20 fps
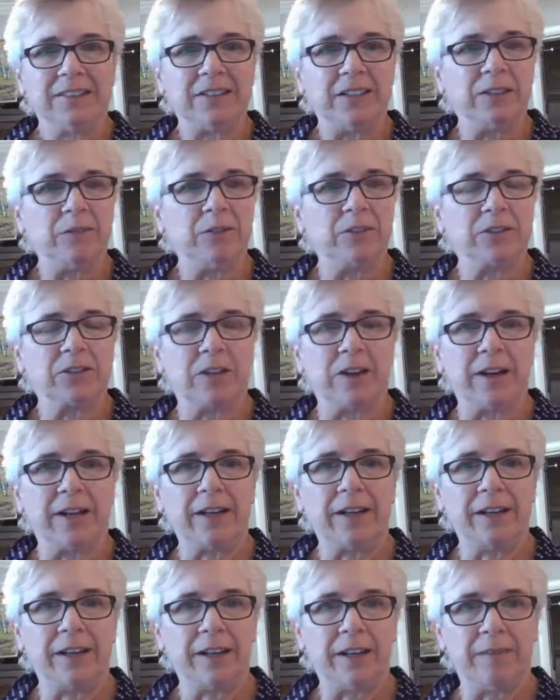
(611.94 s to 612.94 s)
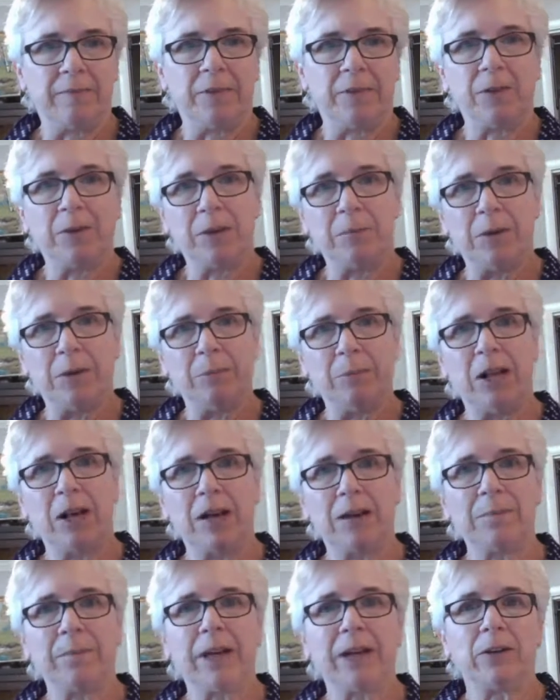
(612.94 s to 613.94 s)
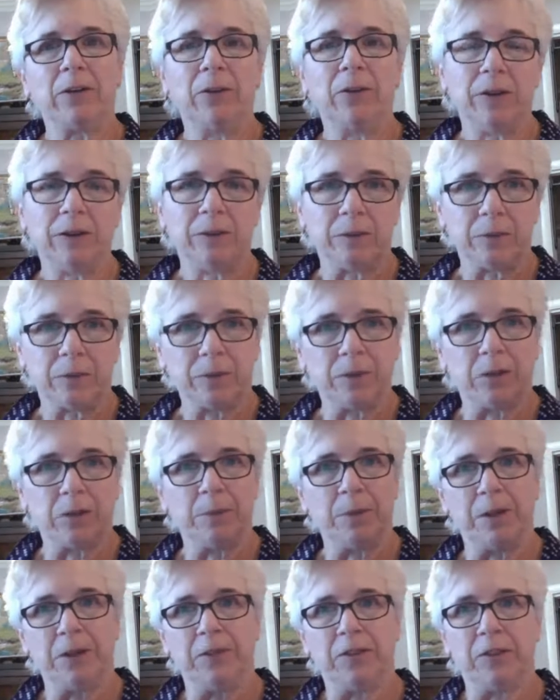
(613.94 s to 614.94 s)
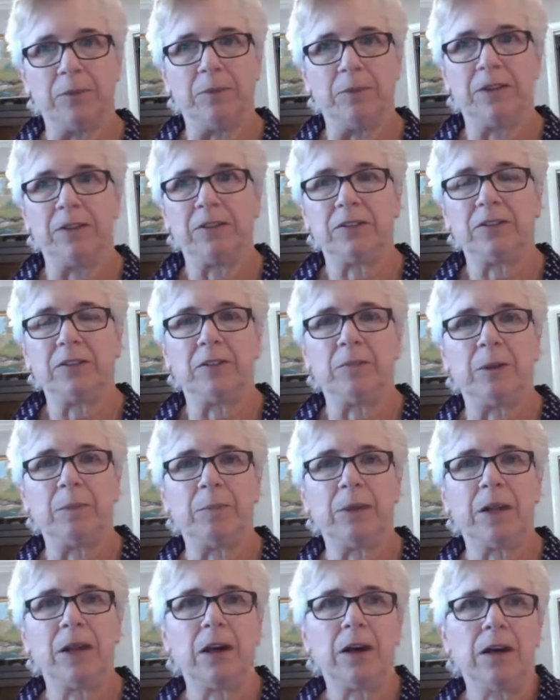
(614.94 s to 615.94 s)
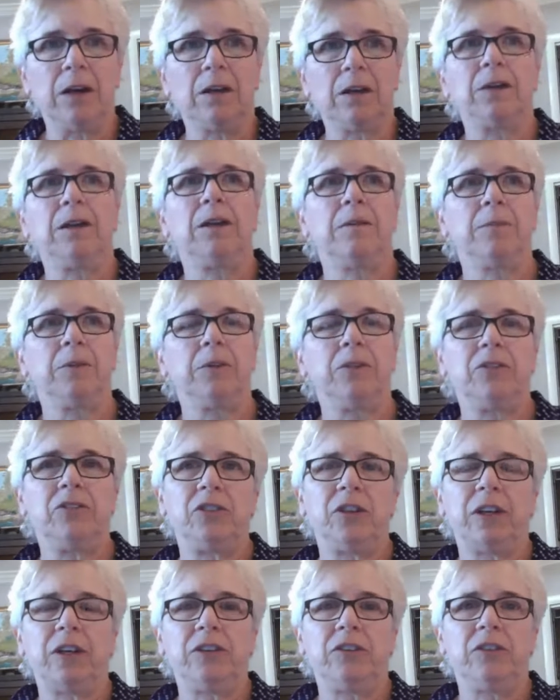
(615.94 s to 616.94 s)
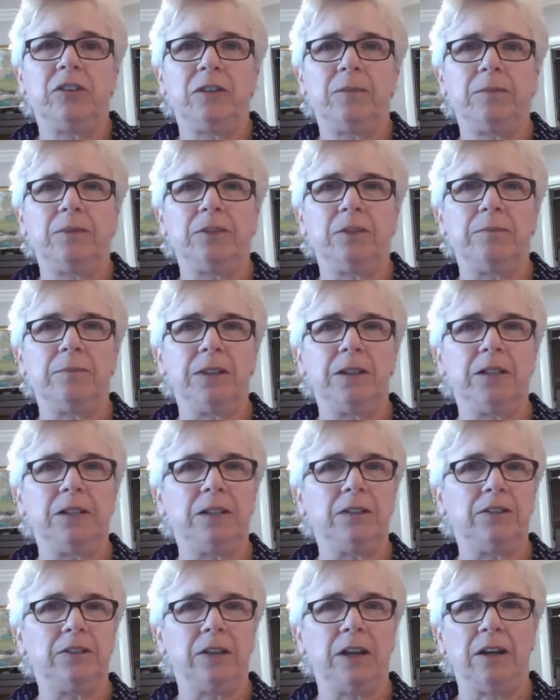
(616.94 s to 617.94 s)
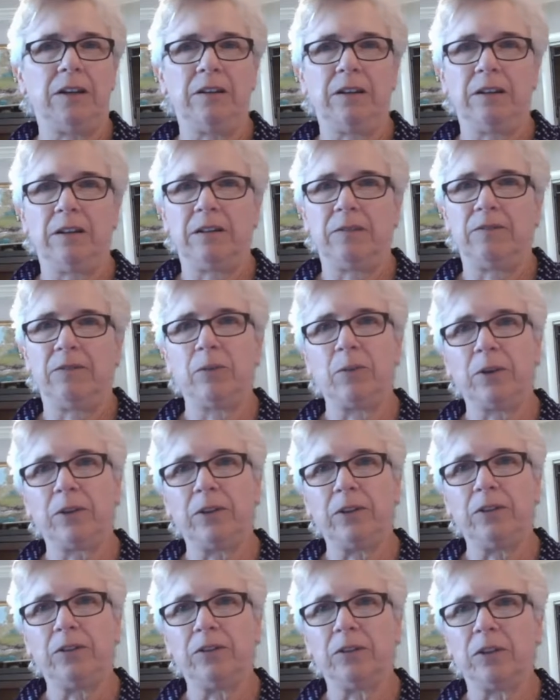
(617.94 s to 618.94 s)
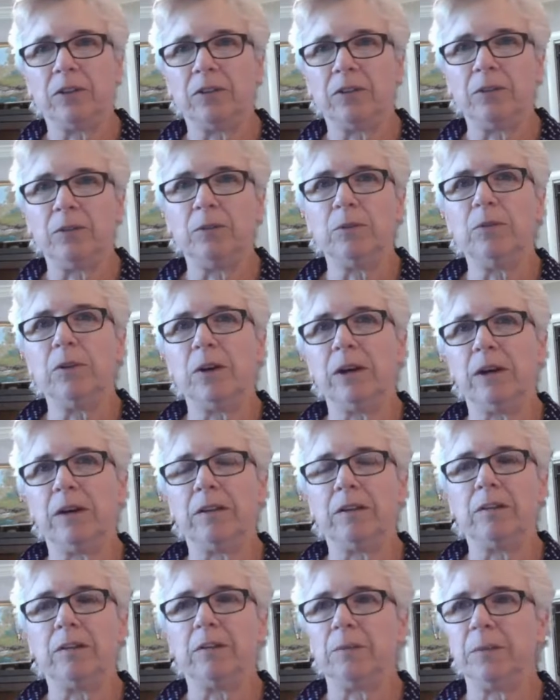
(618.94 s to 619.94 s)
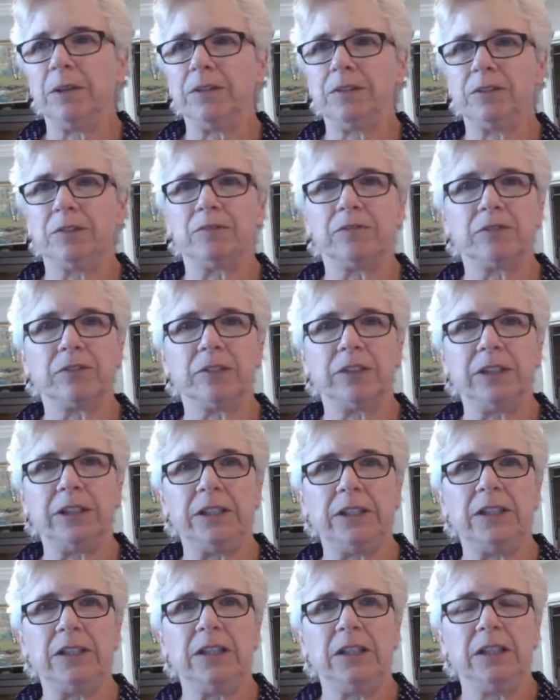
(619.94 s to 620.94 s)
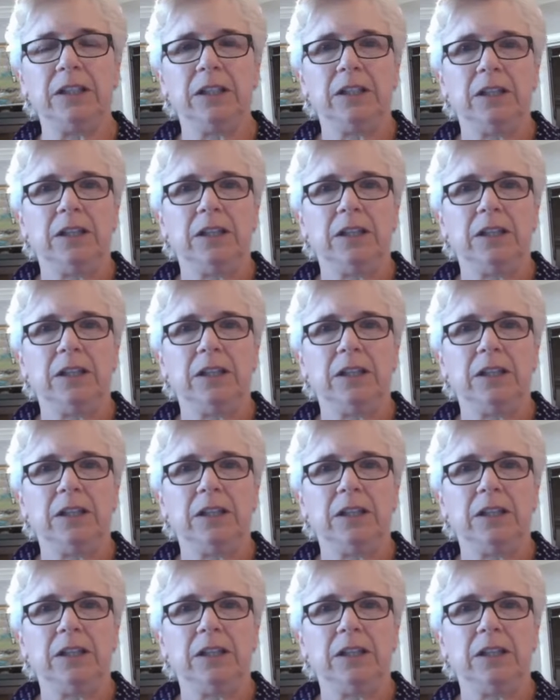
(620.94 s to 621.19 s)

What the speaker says: see what's cranking, I'm going to get my blog back going and we'll start putting some of this on my blog. I'm going to change up some things out there for you. So there will be some free